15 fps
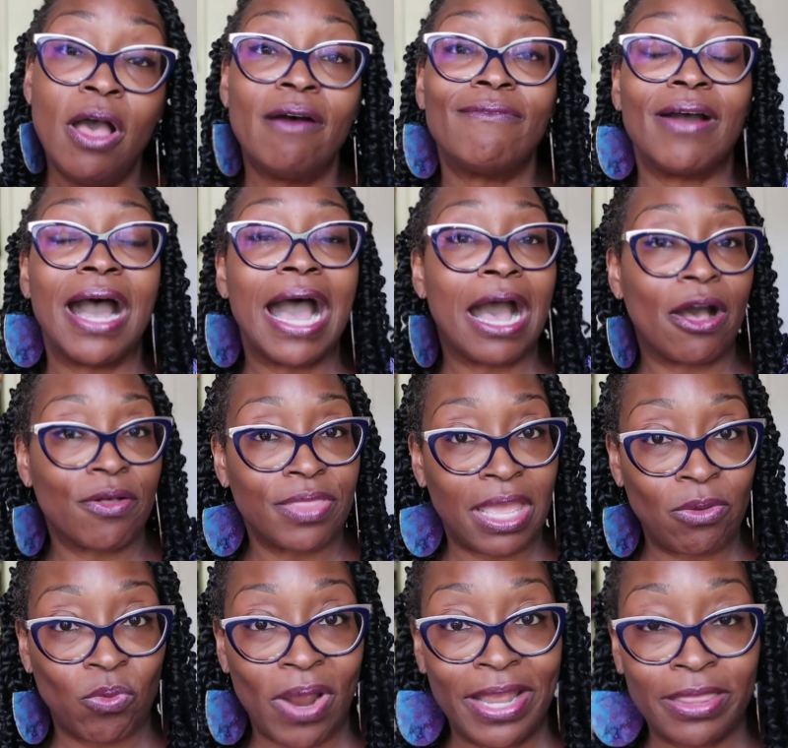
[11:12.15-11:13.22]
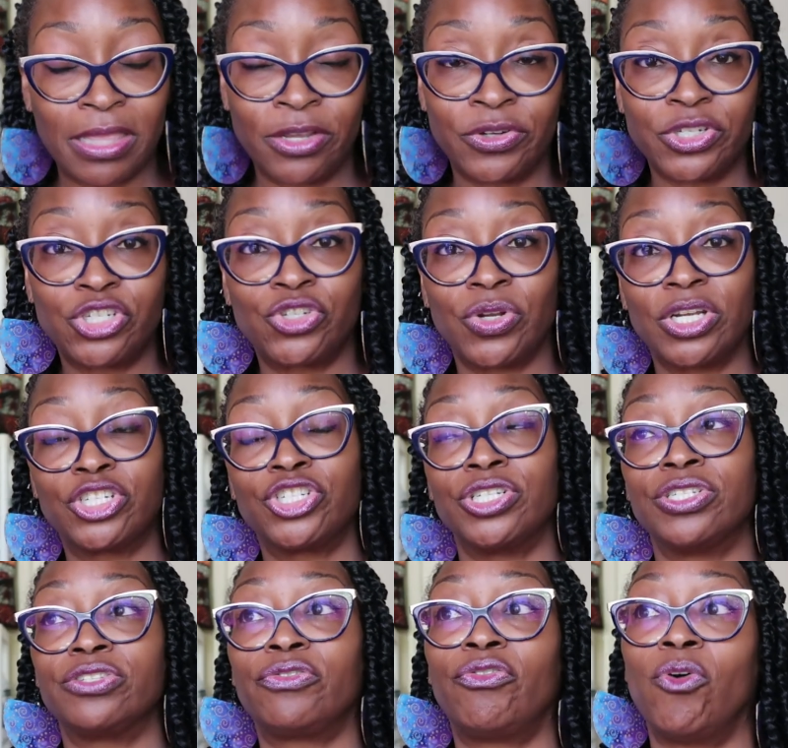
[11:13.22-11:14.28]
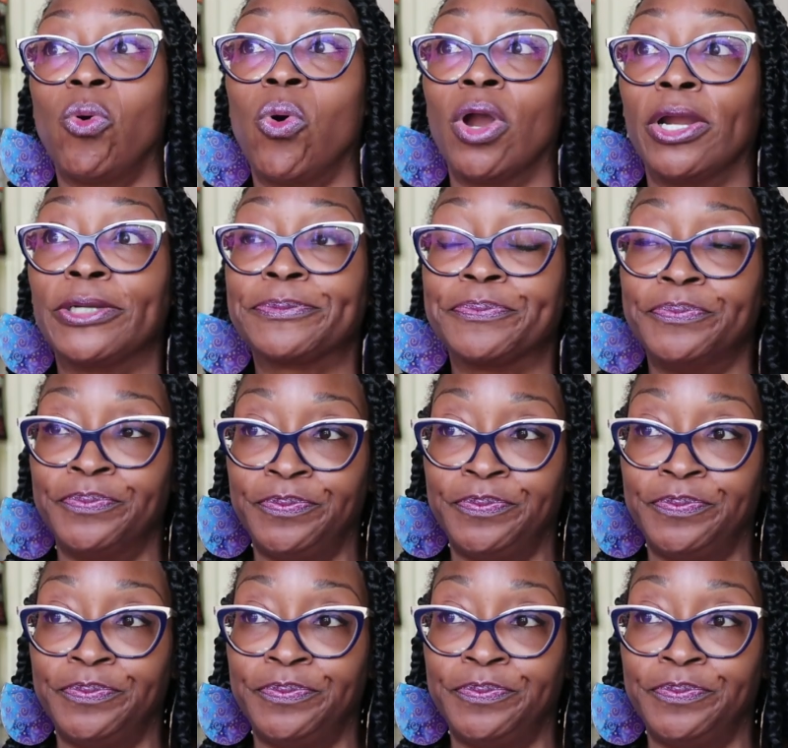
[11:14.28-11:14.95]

for how they write their instructions, for